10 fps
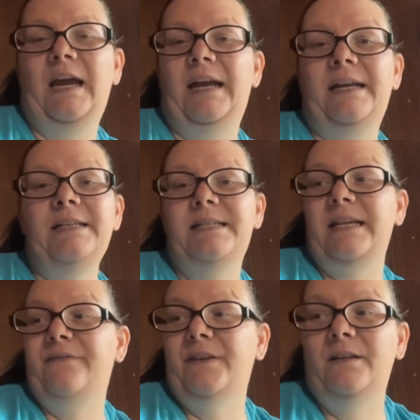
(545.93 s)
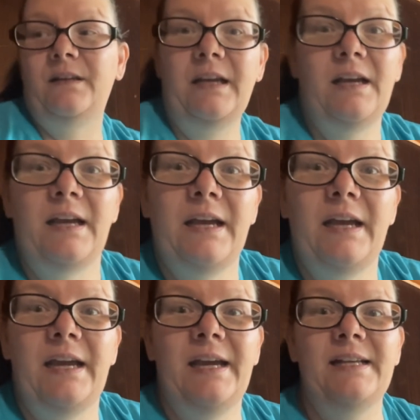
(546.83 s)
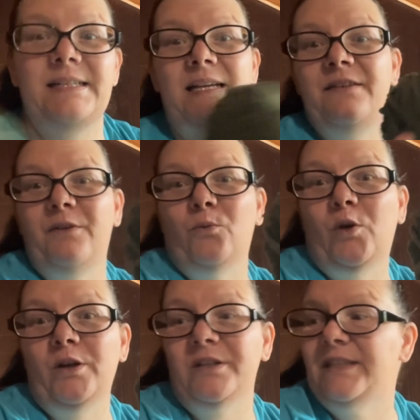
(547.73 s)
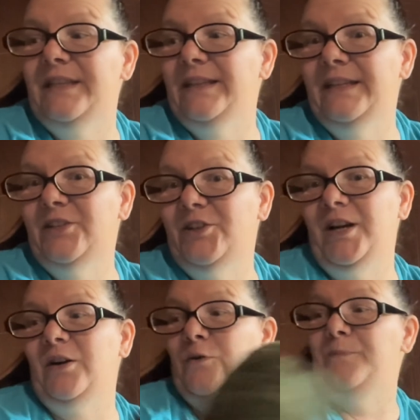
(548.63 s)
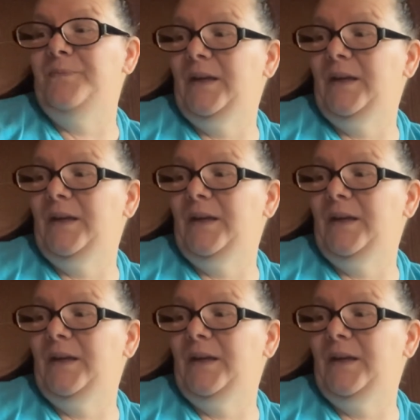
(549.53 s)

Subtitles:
and it's even worse than this, y'all.